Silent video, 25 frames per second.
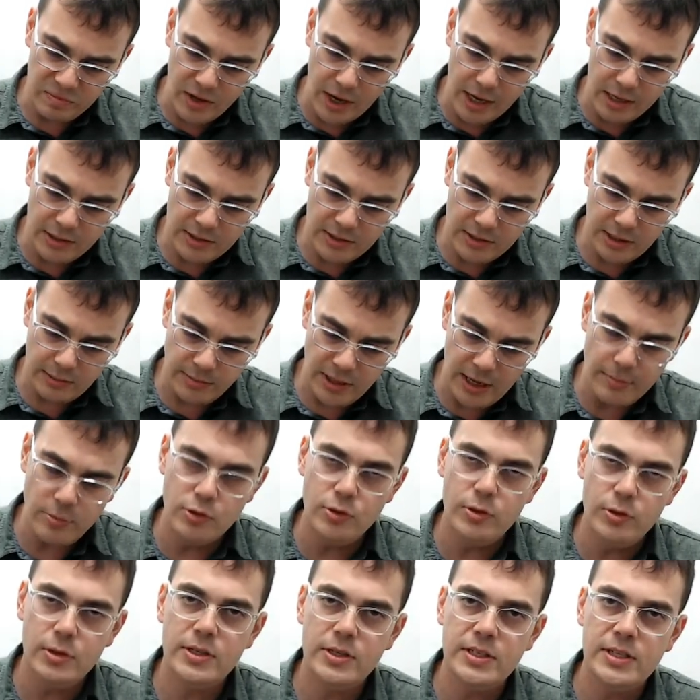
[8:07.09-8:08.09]
sometimes you
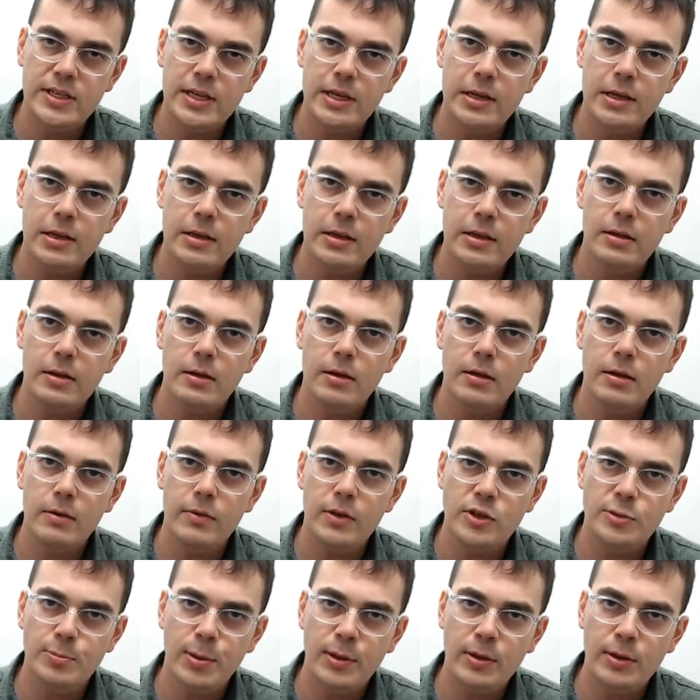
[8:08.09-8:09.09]
can see the
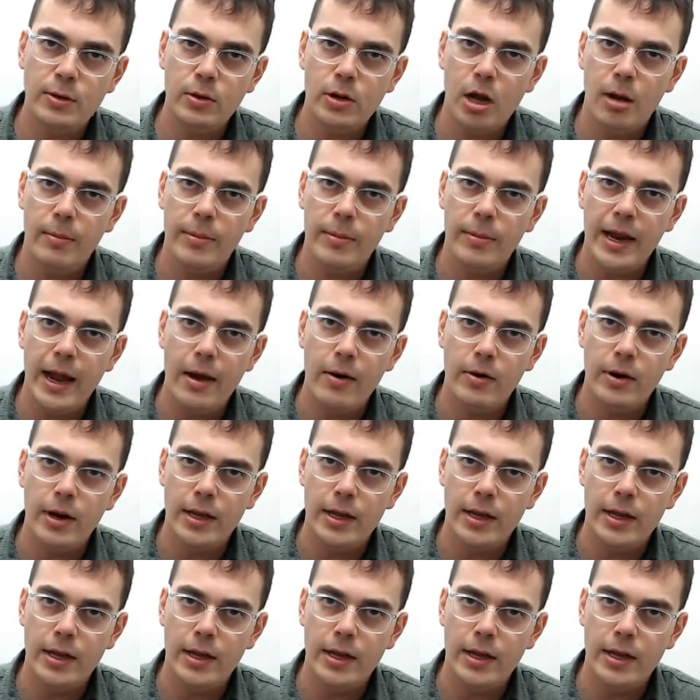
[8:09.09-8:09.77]
spindle coming out,